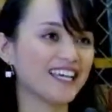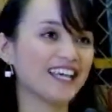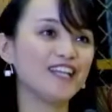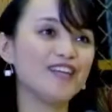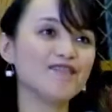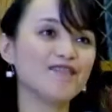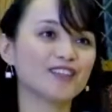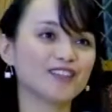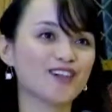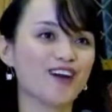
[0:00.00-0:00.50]

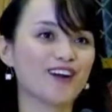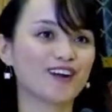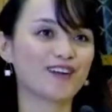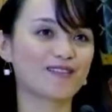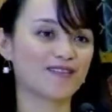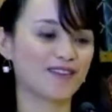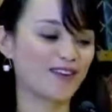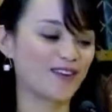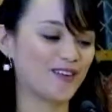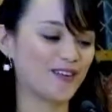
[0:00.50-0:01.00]
any
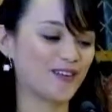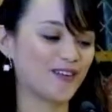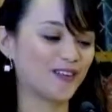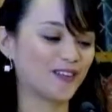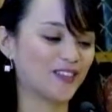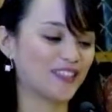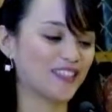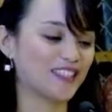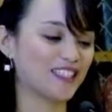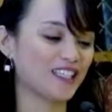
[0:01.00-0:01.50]
photographer
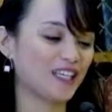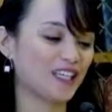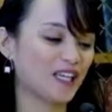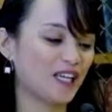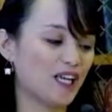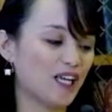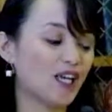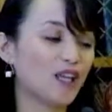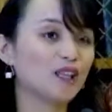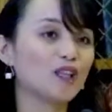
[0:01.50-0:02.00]
knows,
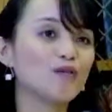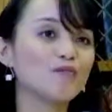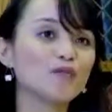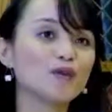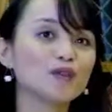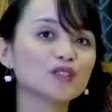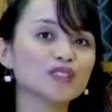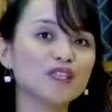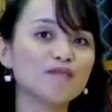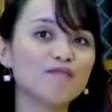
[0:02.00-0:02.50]
the
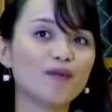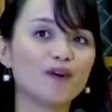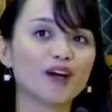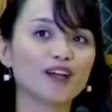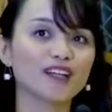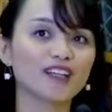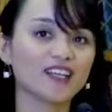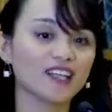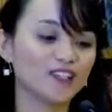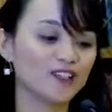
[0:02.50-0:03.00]
most
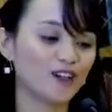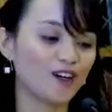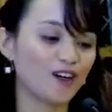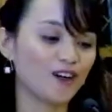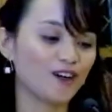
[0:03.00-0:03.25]
important